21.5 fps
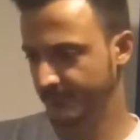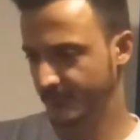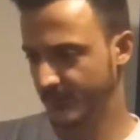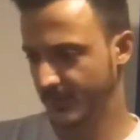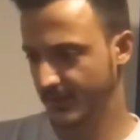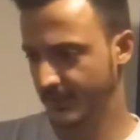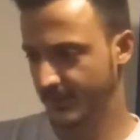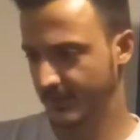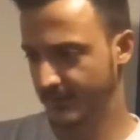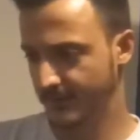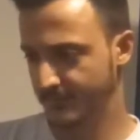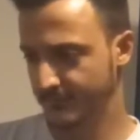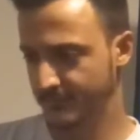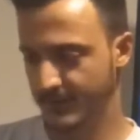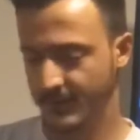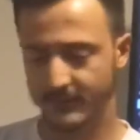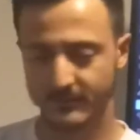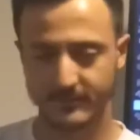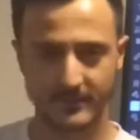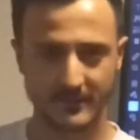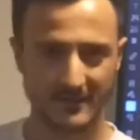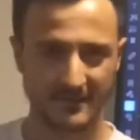and
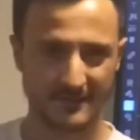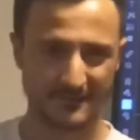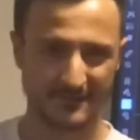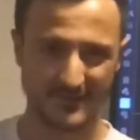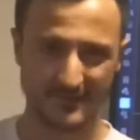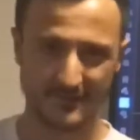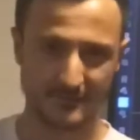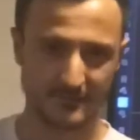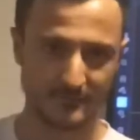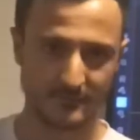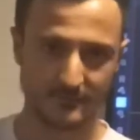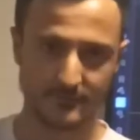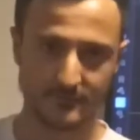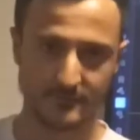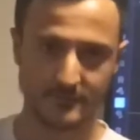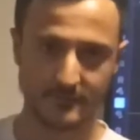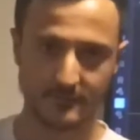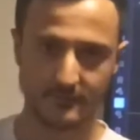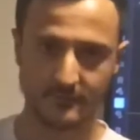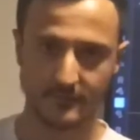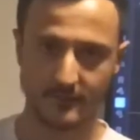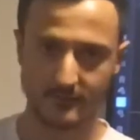maybe if
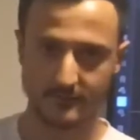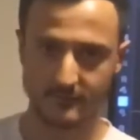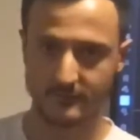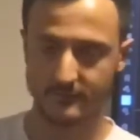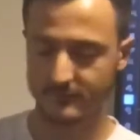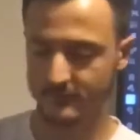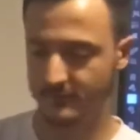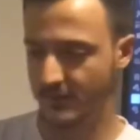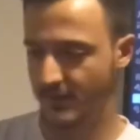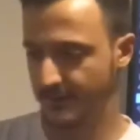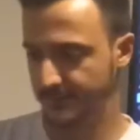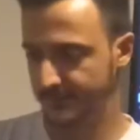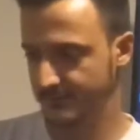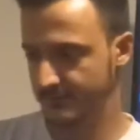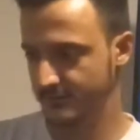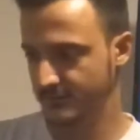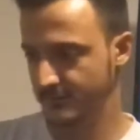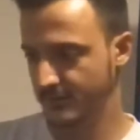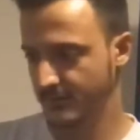institutions start to adopt,